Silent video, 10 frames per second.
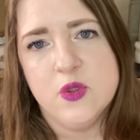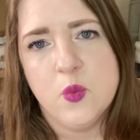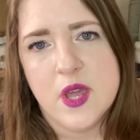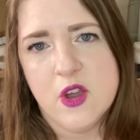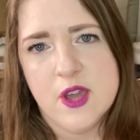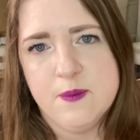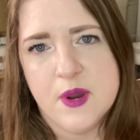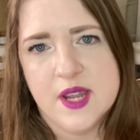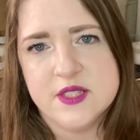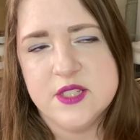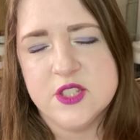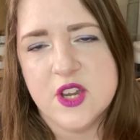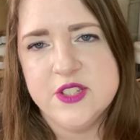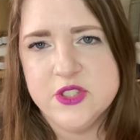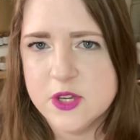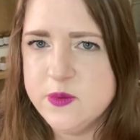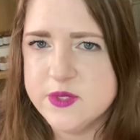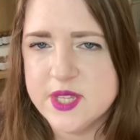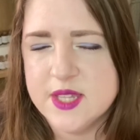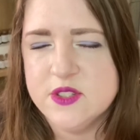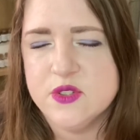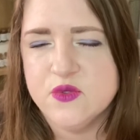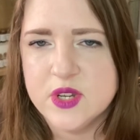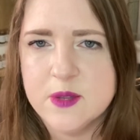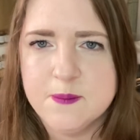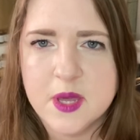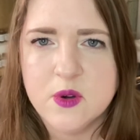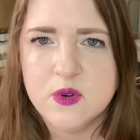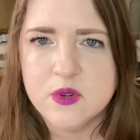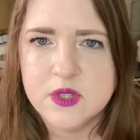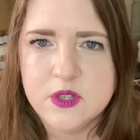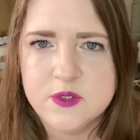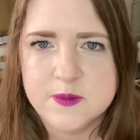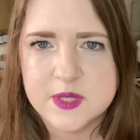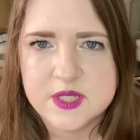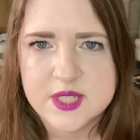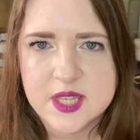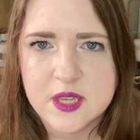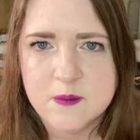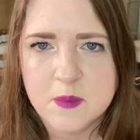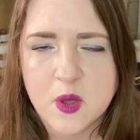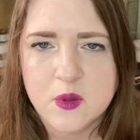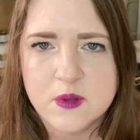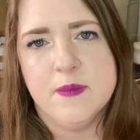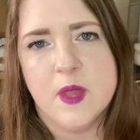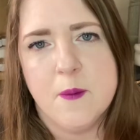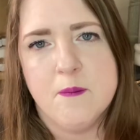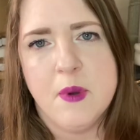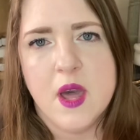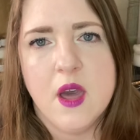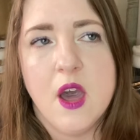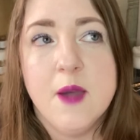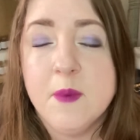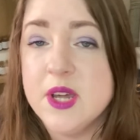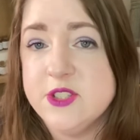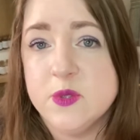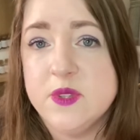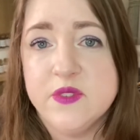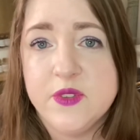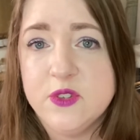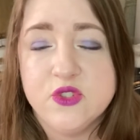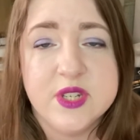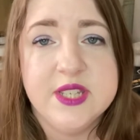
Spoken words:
the way I practice, I don't tend to ring a bell or use my singing bowl, but I might do in the future.